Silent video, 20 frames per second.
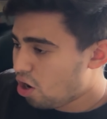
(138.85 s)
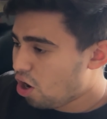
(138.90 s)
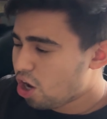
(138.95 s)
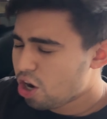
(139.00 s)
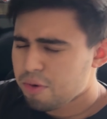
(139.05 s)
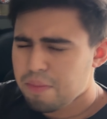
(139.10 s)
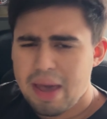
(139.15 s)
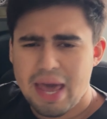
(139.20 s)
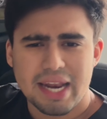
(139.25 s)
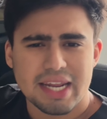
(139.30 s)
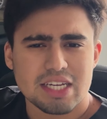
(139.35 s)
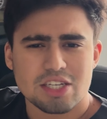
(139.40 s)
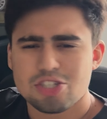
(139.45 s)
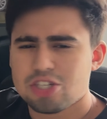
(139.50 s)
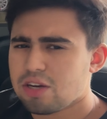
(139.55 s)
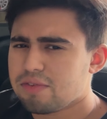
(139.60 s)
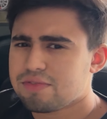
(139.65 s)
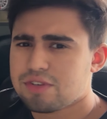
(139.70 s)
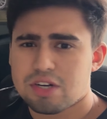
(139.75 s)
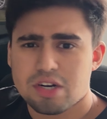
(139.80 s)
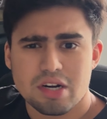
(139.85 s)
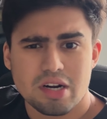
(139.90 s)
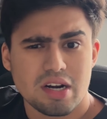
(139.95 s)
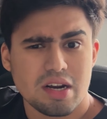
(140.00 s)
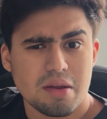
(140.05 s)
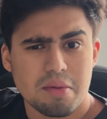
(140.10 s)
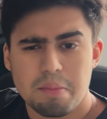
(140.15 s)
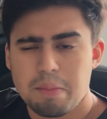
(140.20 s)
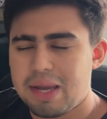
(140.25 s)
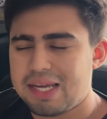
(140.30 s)
automatic shifter
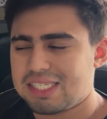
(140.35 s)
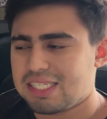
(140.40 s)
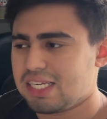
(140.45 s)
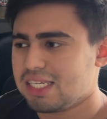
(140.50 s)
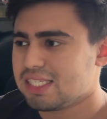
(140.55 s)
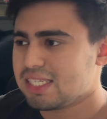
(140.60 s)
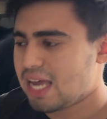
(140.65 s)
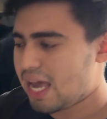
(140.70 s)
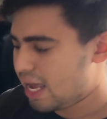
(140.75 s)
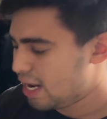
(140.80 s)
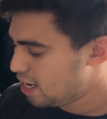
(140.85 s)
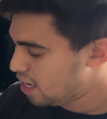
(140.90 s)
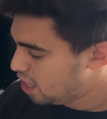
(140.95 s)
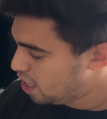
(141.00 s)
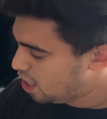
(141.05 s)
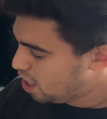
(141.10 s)
basically sat.